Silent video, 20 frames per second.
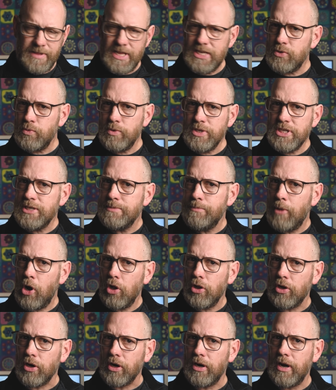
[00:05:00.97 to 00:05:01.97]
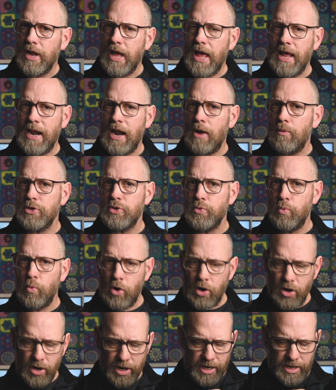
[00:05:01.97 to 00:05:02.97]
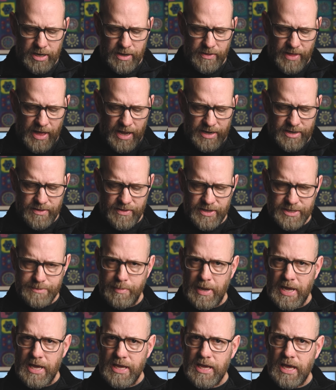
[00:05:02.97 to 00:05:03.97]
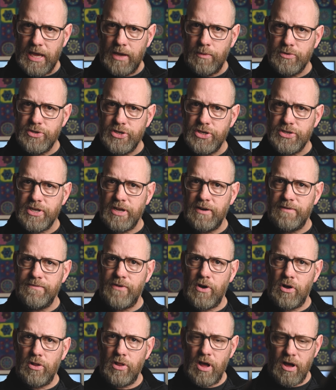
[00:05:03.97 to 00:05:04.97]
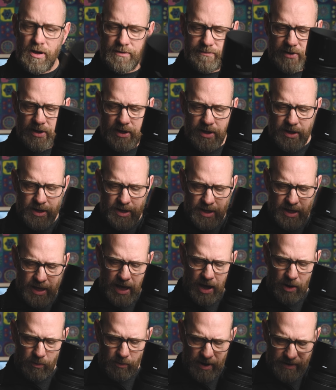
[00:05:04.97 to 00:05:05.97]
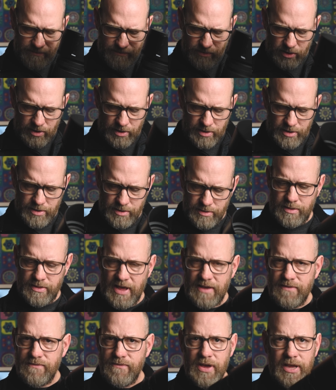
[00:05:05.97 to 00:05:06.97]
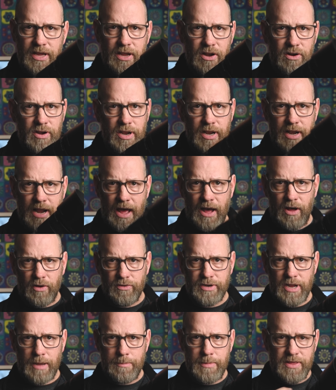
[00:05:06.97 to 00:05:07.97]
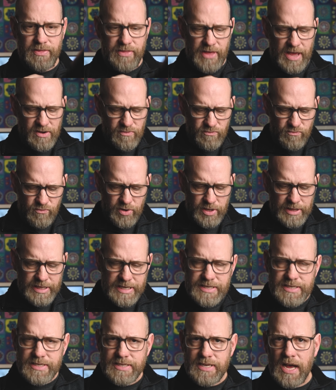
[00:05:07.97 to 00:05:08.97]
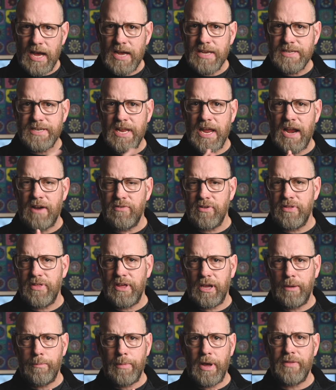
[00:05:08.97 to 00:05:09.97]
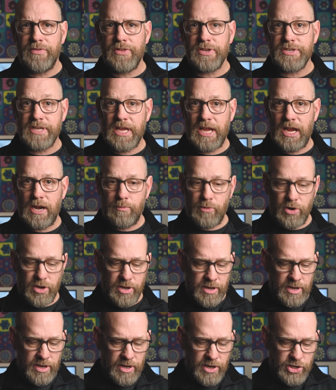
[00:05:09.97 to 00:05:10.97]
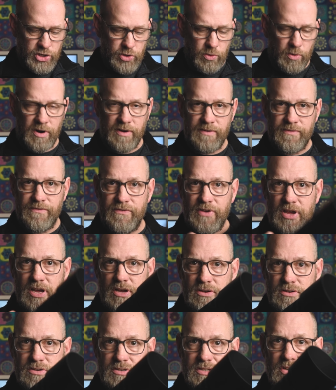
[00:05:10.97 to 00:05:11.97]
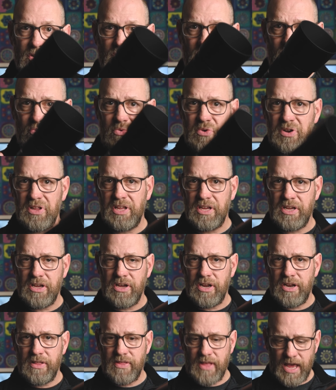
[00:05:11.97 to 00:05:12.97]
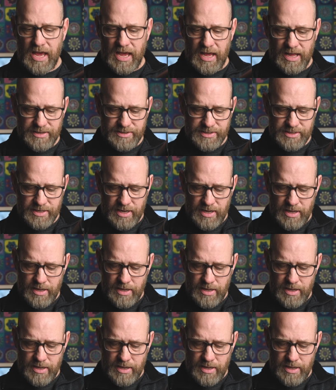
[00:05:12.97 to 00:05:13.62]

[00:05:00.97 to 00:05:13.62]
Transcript: This one's smaller, and I was worried that this pinky was just gonna fall off. However, they figured it out. I mean, they really sized everything about this camera to where it feels really good in the hands.